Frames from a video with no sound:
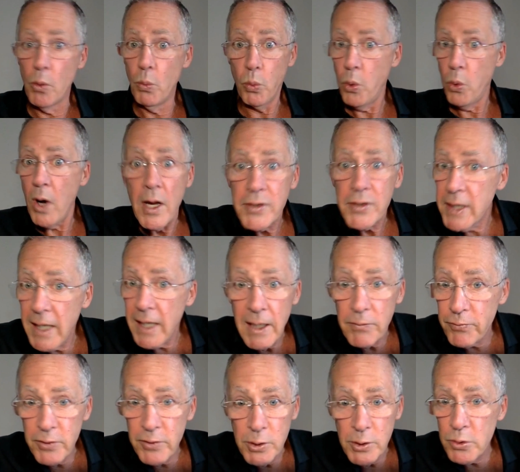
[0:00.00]
what
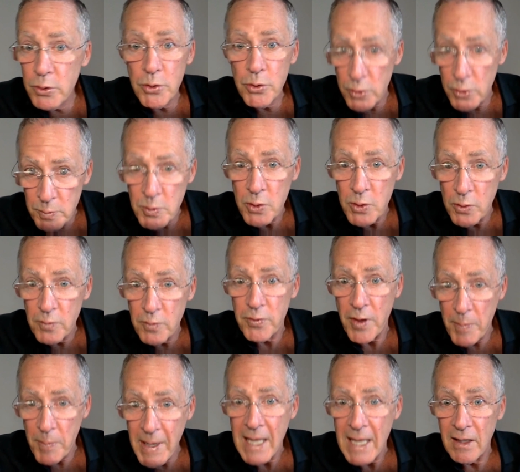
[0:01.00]
if you could remove
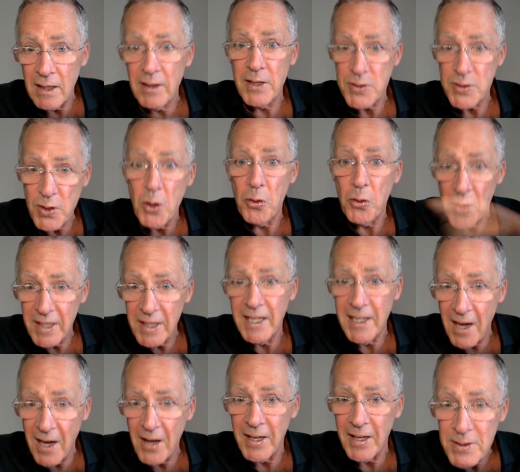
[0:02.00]
the metal that's already
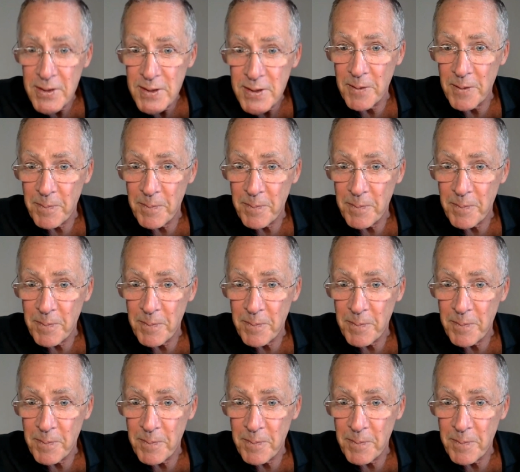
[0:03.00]
gone into them?